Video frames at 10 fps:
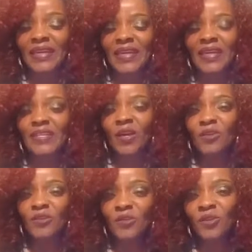he's
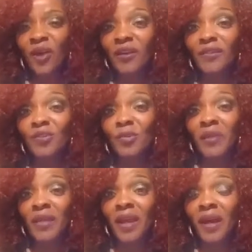also talking to
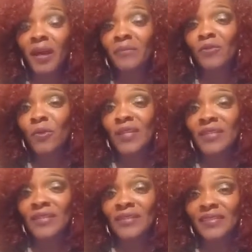him in a calm
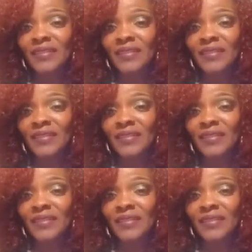voice.